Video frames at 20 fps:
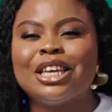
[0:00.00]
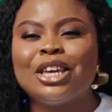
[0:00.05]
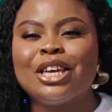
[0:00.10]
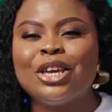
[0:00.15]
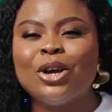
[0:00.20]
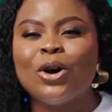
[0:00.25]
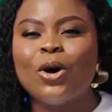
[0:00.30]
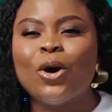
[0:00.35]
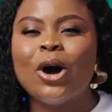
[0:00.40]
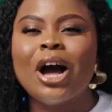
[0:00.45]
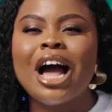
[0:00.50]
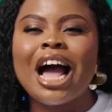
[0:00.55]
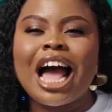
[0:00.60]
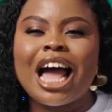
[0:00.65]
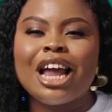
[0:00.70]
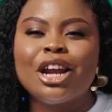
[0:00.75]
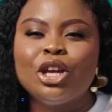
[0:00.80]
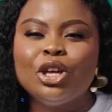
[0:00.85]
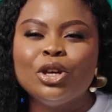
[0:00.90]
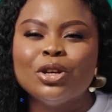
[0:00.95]
secure,
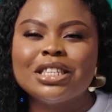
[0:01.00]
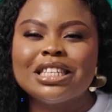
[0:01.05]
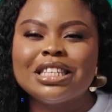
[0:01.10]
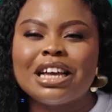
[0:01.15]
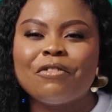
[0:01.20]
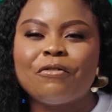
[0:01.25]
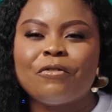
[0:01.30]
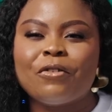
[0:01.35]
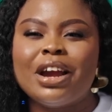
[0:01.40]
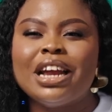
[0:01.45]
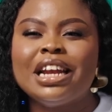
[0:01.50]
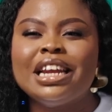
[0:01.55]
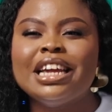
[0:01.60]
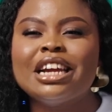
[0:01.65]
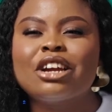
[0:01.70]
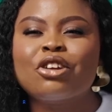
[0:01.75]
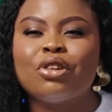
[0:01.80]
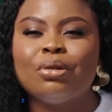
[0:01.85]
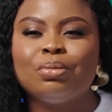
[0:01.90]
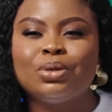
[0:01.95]
and
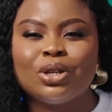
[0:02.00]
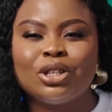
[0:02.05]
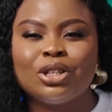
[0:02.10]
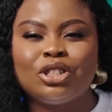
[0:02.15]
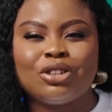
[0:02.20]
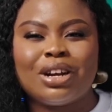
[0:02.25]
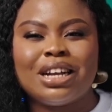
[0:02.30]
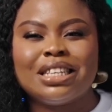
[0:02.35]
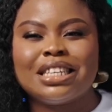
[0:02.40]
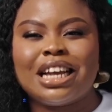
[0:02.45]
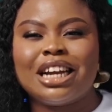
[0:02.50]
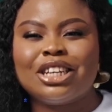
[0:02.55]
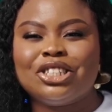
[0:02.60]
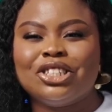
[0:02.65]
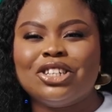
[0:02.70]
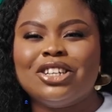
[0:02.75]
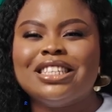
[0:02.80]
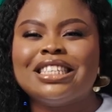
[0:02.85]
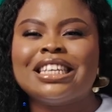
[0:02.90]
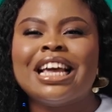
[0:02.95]
user-friendly crypto
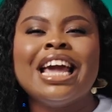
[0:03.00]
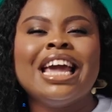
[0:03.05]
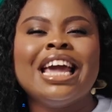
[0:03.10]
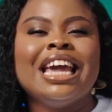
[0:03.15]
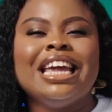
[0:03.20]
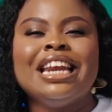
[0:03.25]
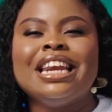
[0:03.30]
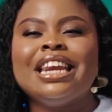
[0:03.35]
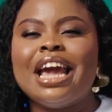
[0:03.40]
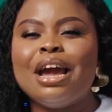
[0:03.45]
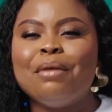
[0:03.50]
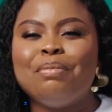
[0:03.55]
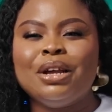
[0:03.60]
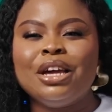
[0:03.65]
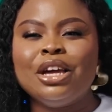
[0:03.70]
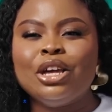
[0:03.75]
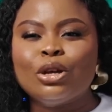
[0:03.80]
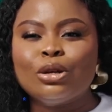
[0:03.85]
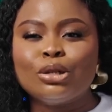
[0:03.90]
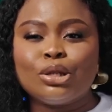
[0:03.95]
transactions
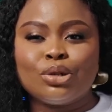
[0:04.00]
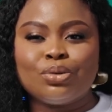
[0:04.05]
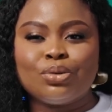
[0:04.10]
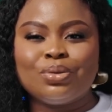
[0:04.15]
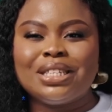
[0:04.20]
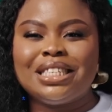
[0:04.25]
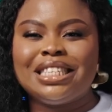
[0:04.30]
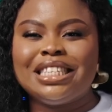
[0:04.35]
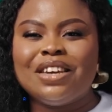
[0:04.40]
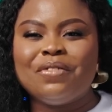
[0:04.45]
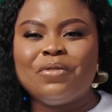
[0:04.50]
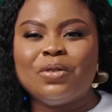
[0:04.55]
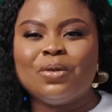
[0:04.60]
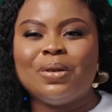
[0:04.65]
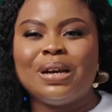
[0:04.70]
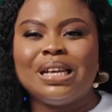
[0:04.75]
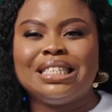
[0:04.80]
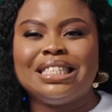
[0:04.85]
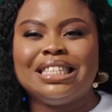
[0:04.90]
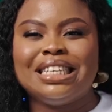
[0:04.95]
enabling you to receive
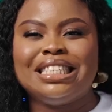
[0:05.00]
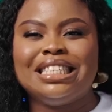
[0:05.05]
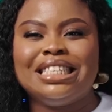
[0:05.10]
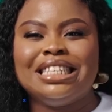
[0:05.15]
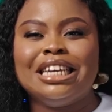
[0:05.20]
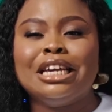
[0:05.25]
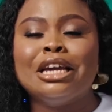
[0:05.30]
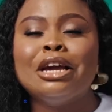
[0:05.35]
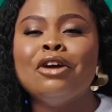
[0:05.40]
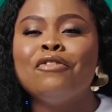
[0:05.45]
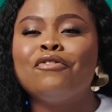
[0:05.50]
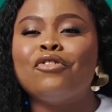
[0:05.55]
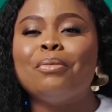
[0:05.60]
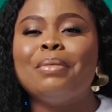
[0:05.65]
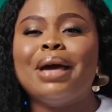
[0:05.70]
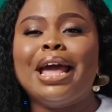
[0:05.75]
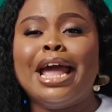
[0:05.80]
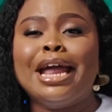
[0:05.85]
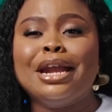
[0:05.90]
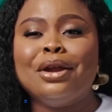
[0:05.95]

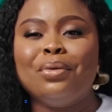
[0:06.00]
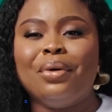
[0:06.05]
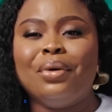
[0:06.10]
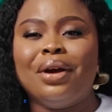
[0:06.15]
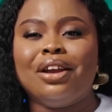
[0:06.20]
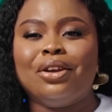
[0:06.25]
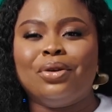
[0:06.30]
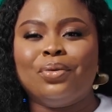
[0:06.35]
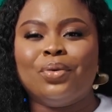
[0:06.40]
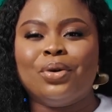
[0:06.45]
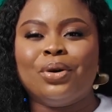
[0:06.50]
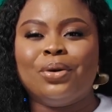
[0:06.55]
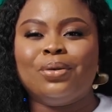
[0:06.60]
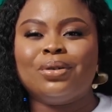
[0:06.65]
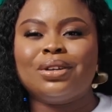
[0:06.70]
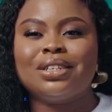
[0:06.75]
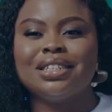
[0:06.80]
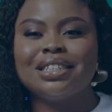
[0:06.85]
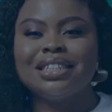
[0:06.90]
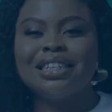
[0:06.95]
USDT from anywhere in the
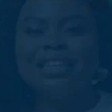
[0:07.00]
world.